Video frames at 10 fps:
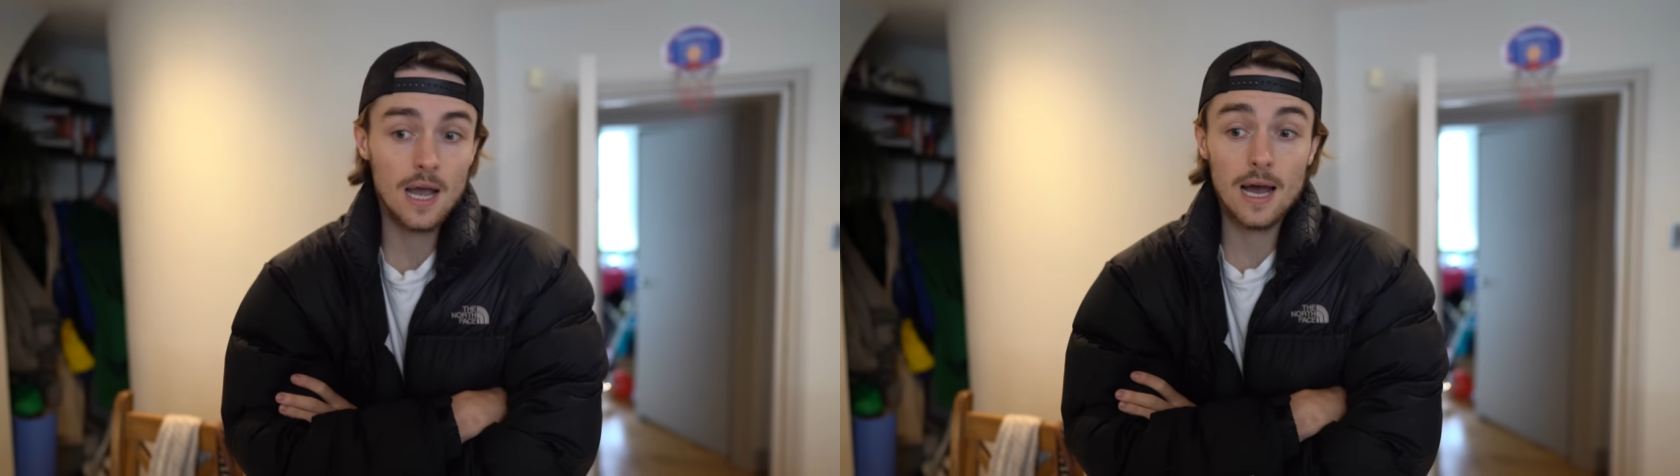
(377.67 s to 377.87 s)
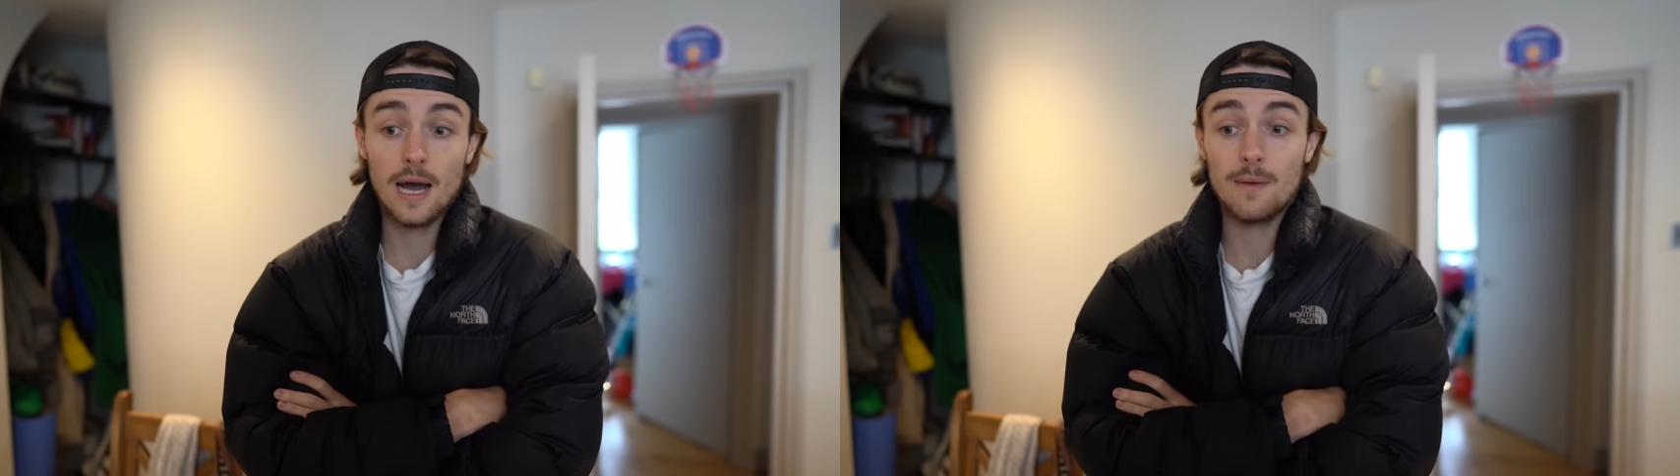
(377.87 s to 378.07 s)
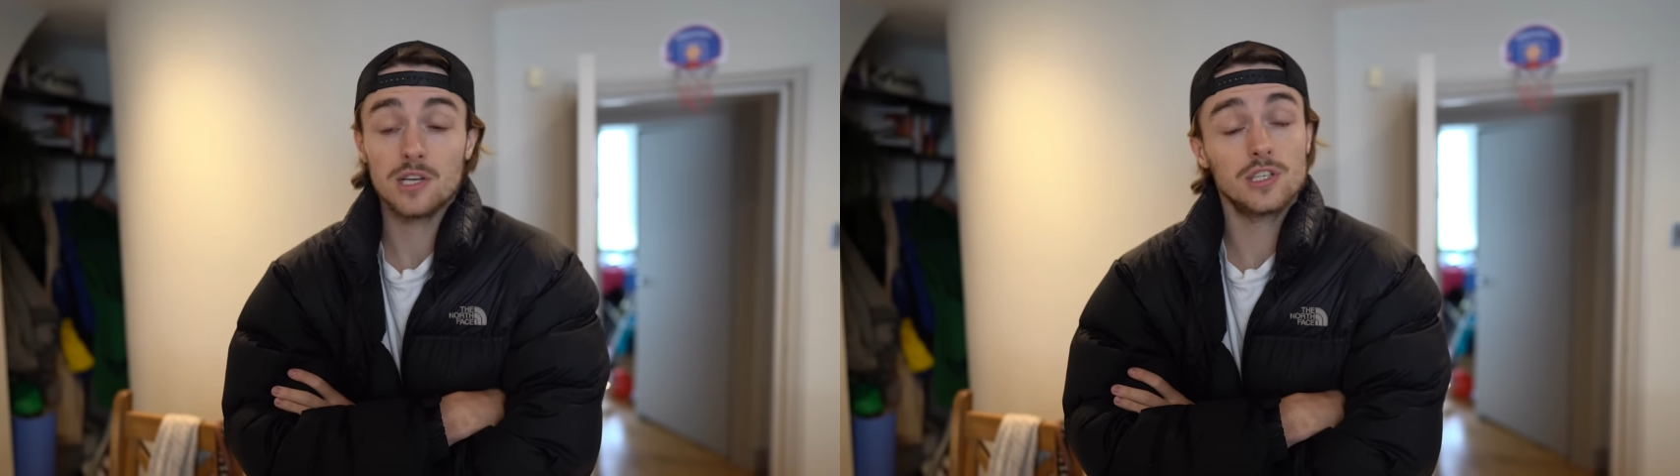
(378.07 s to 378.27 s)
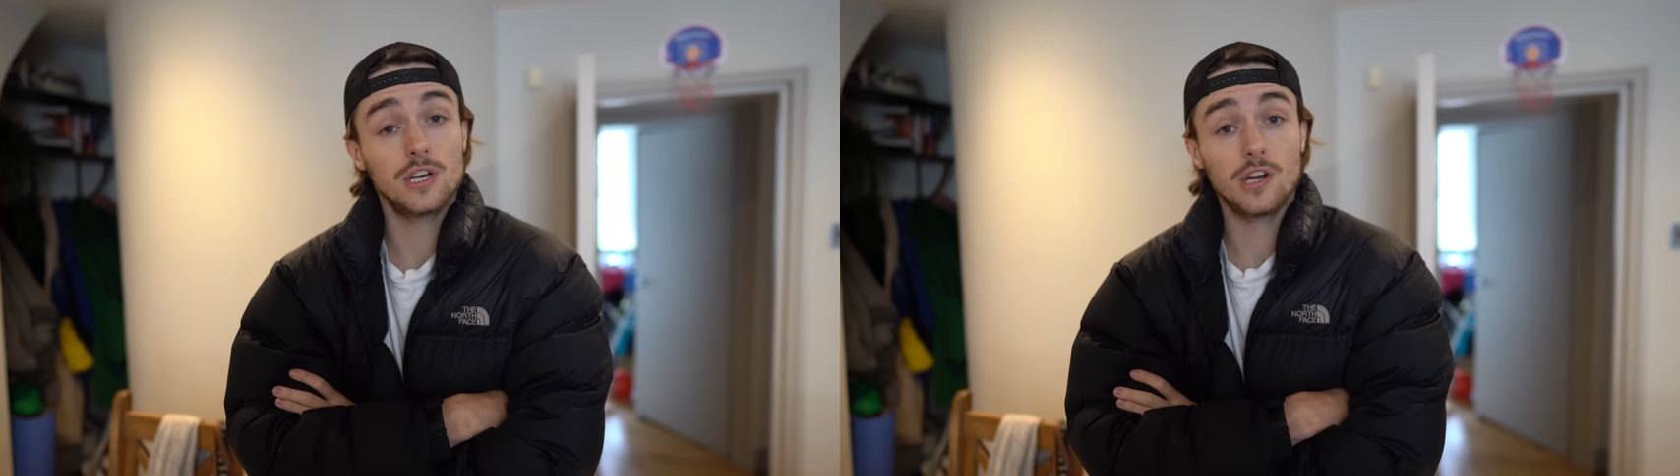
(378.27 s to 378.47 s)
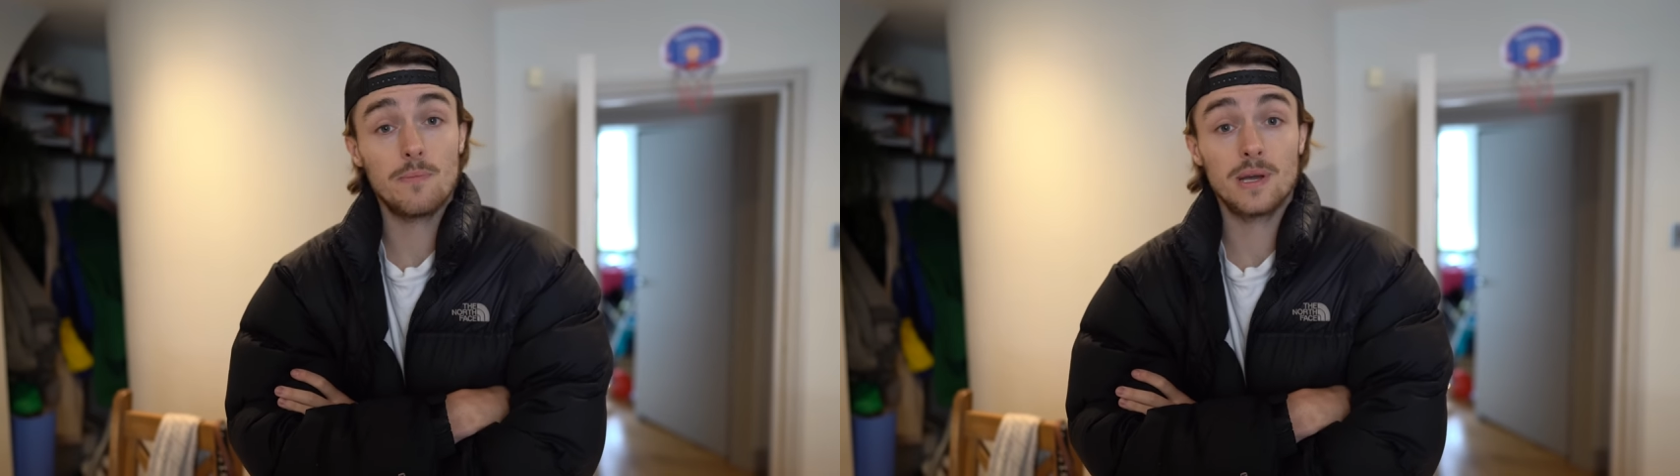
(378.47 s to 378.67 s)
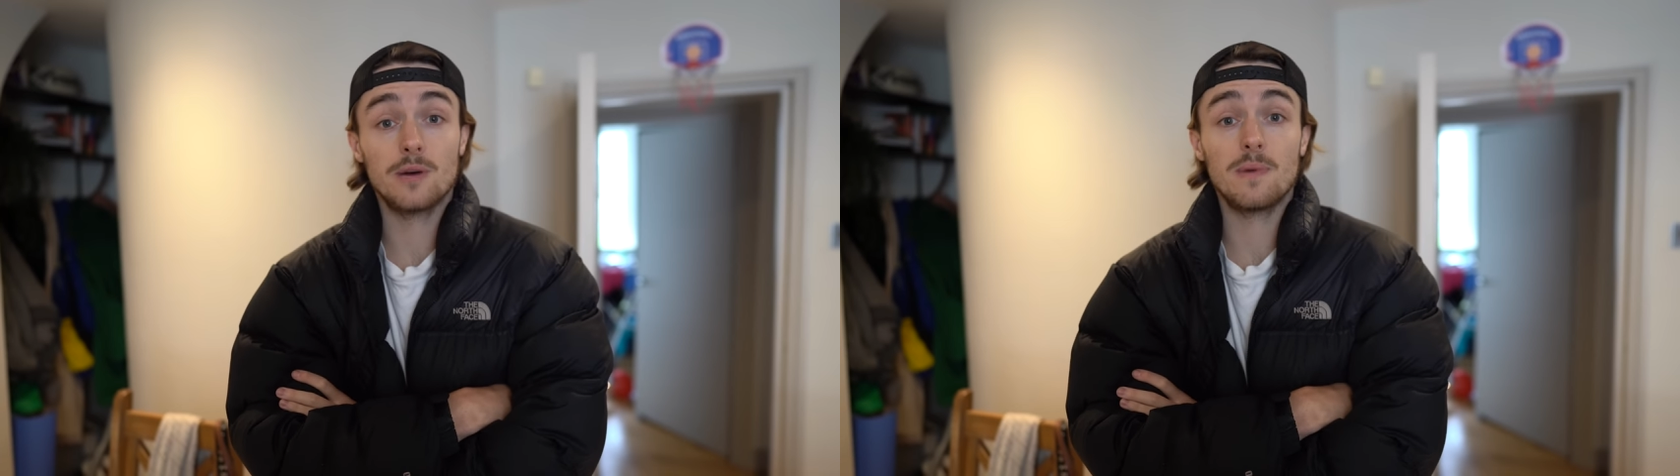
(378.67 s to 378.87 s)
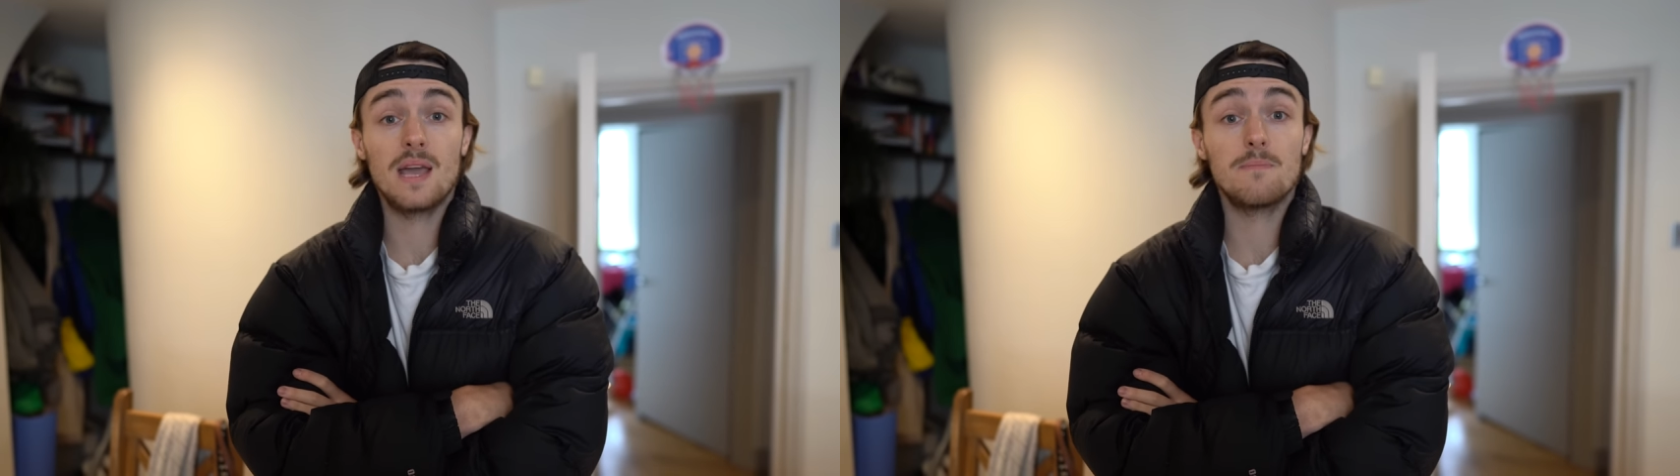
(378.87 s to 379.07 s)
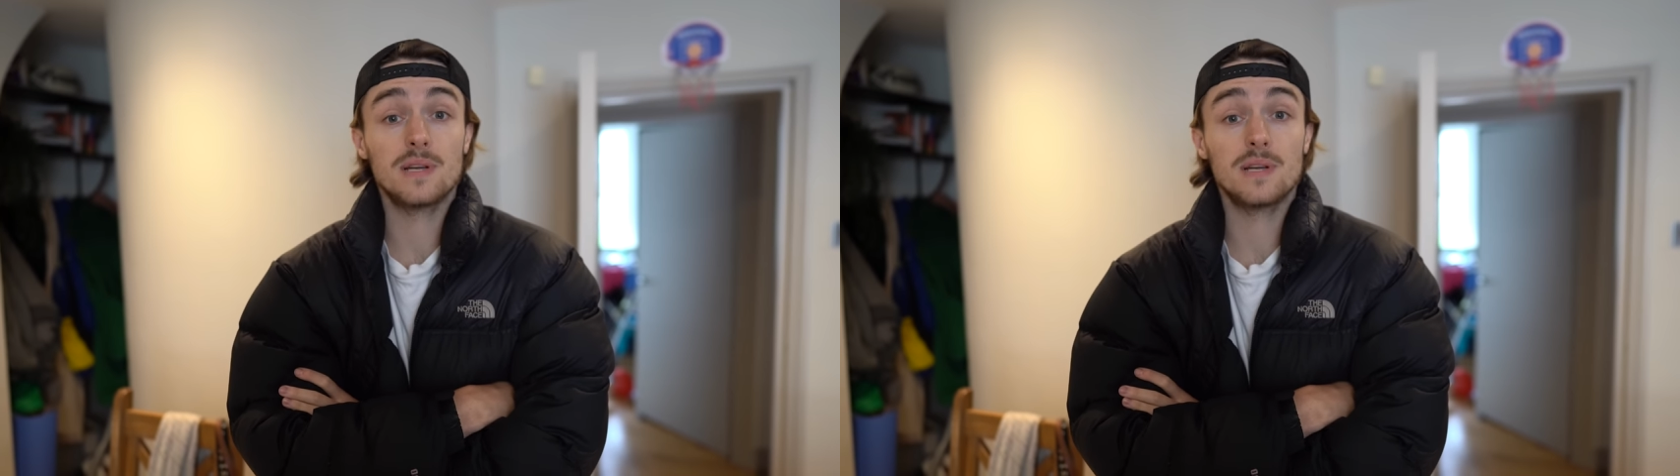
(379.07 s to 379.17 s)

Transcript: I'm actually going to go pick up a